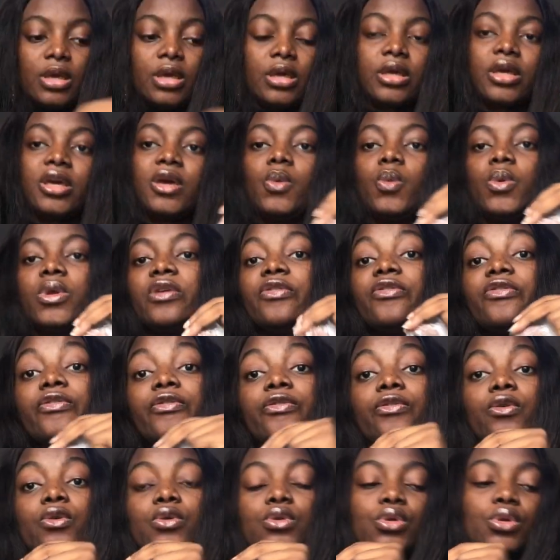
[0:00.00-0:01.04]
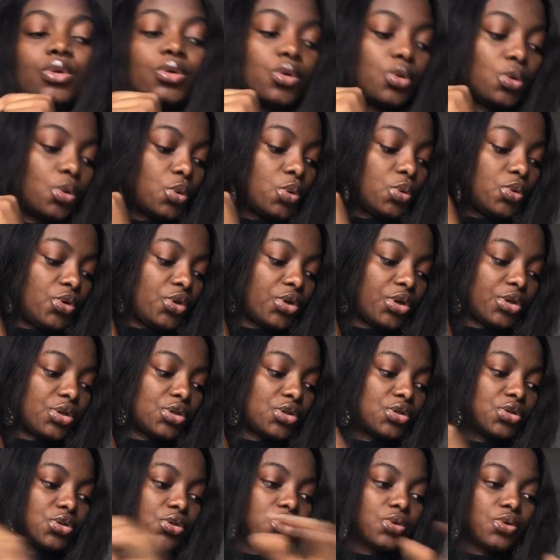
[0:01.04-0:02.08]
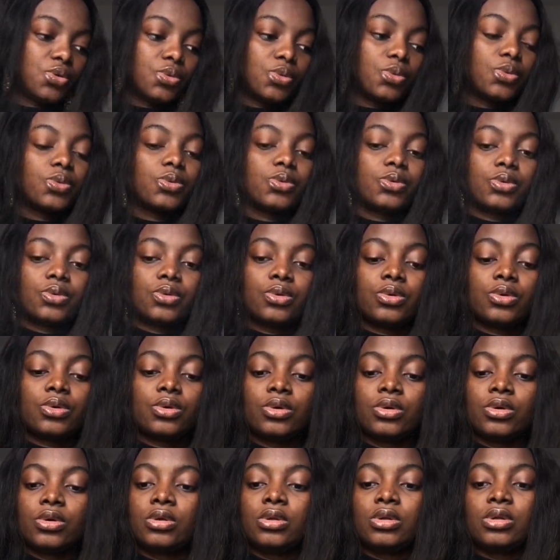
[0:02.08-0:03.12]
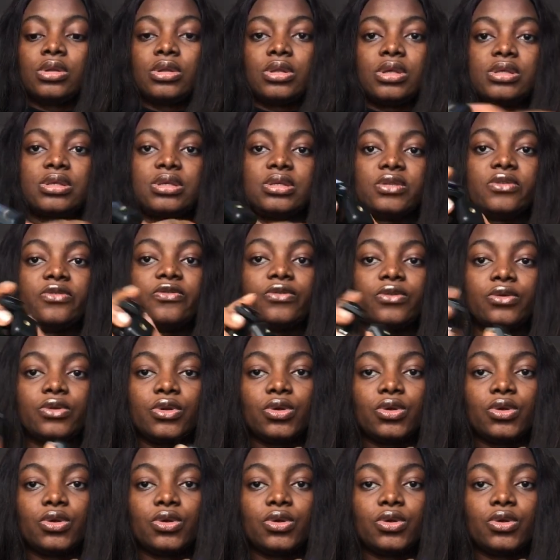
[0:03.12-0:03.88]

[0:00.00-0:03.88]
it came with a phone holder too. This is a phone